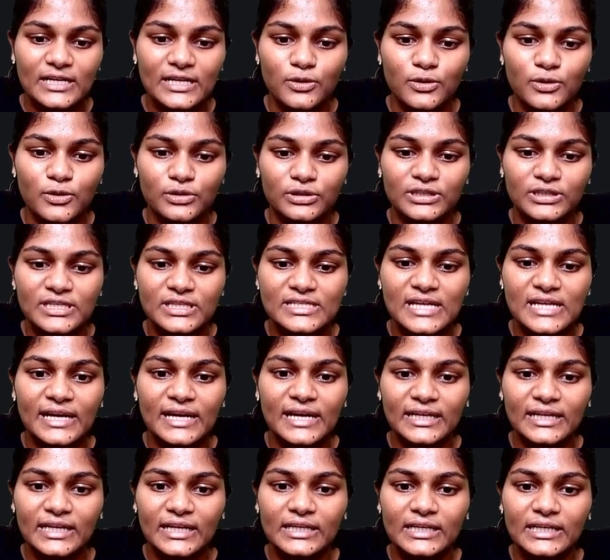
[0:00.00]
Look, the
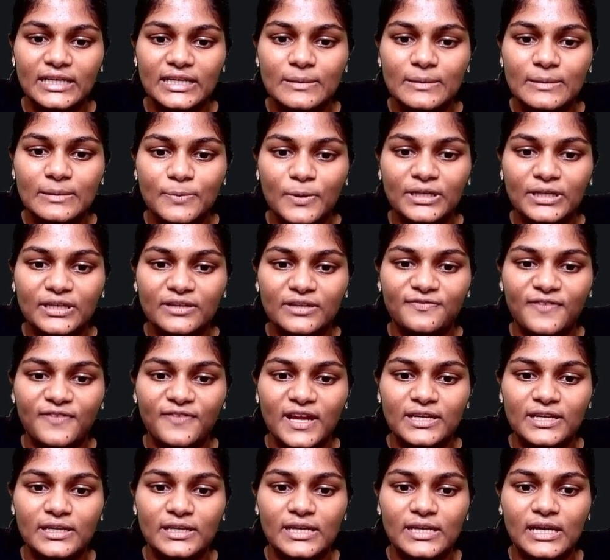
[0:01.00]
starting and ending point are
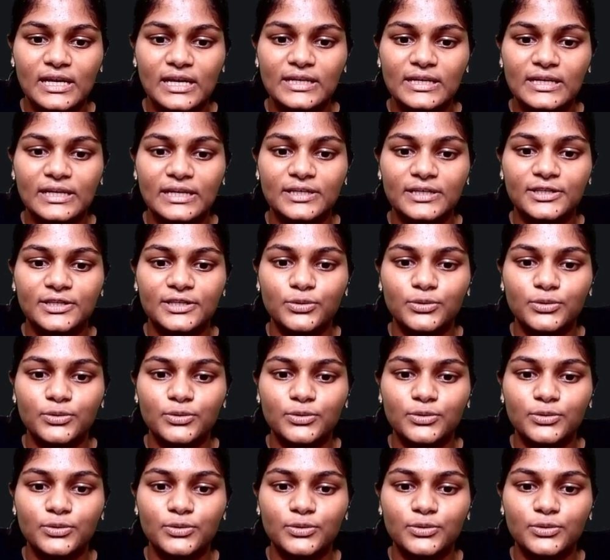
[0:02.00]
finally connected